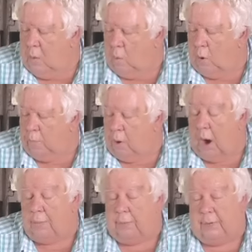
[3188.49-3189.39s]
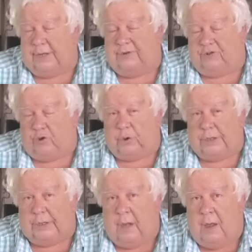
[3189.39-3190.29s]
we're probably
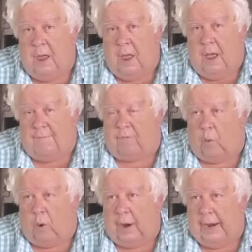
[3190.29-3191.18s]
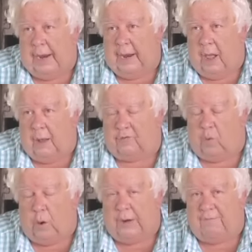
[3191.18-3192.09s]
shooting for a
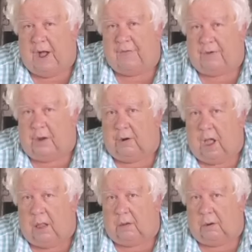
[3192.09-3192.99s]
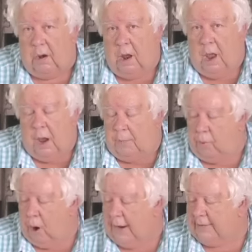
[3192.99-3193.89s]
$2,500
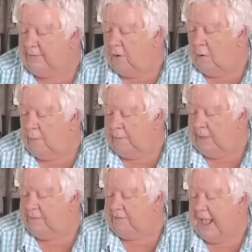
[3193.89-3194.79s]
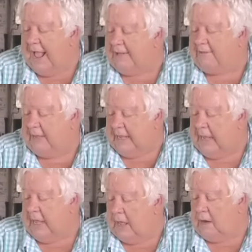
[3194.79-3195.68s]
price on this as a
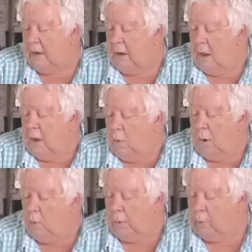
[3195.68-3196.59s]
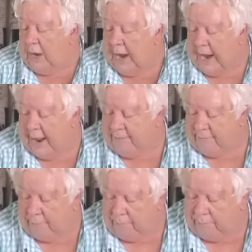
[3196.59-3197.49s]
kit, where we would
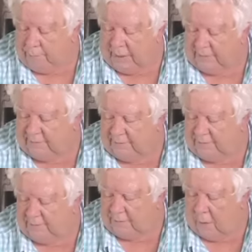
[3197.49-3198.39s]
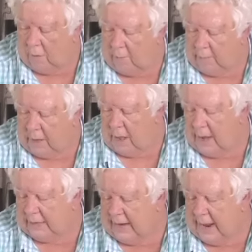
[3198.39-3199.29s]
have the buttons installed, the
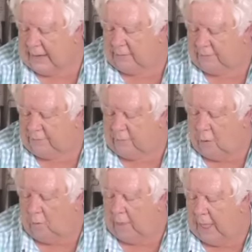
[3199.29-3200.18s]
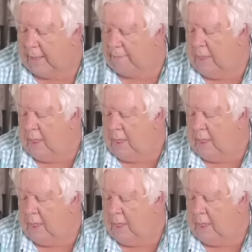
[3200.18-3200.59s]
contactors and all that,